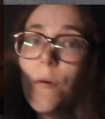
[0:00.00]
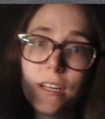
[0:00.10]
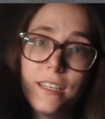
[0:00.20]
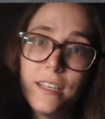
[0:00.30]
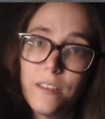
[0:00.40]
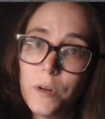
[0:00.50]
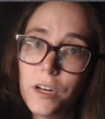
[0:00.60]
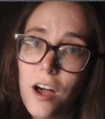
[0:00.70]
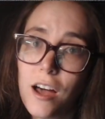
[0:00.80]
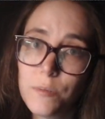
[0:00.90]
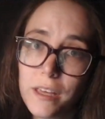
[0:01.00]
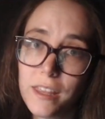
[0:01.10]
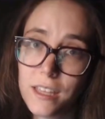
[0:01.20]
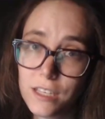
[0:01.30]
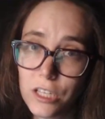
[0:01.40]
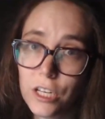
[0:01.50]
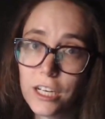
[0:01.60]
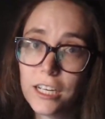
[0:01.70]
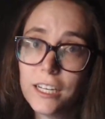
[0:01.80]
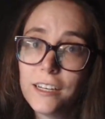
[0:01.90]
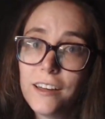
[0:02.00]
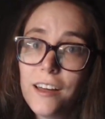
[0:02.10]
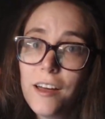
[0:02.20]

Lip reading: I want to see someone cosplay this look,